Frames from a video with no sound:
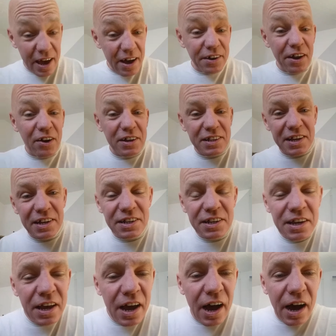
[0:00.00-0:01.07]
Yeah, I know it did.
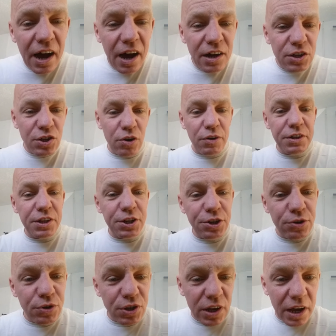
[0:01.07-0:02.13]
Sorry, did
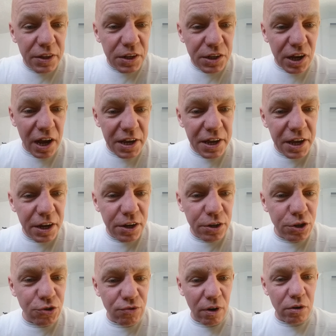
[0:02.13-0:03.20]
you say the Taking
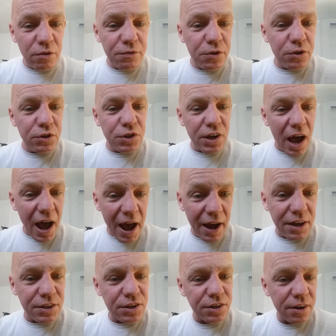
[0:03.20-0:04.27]
Control of Goods
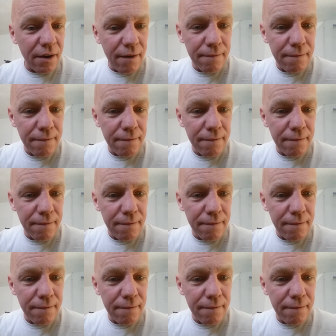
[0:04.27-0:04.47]
Act?